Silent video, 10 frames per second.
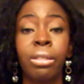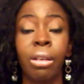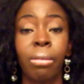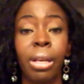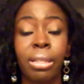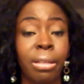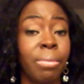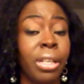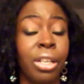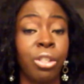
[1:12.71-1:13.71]
So that's
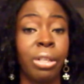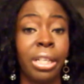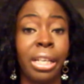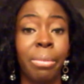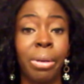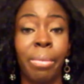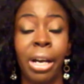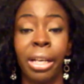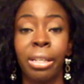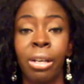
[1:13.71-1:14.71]
something that you need to keep in
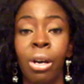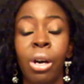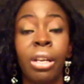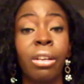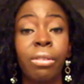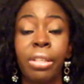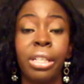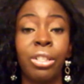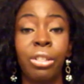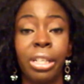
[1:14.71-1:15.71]
mind. Another thing
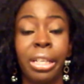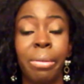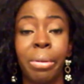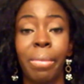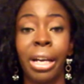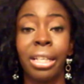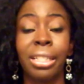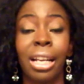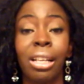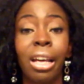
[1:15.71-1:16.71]
that you need to keep in mind is
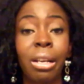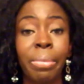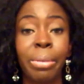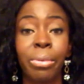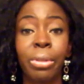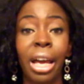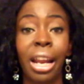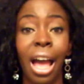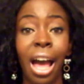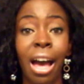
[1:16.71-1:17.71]
that a lot of people that
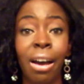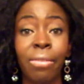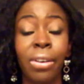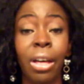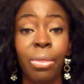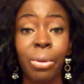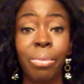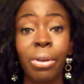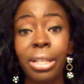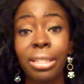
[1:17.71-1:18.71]
have a
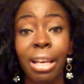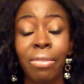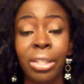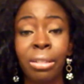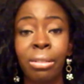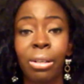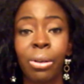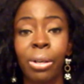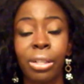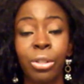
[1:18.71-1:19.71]
3.7
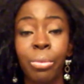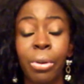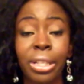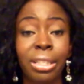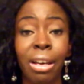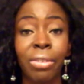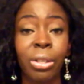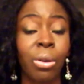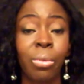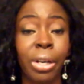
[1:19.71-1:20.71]
or 2.7
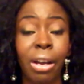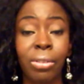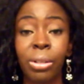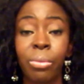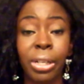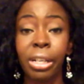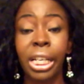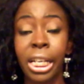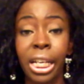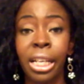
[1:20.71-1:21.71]
or whatever when they're
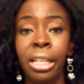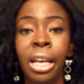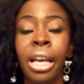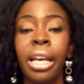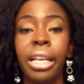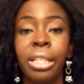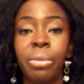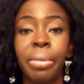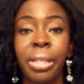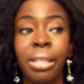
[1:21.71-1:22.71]
getting in,
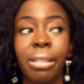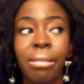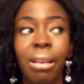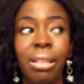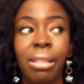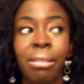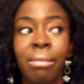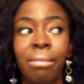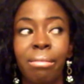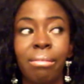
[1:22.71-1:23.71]
and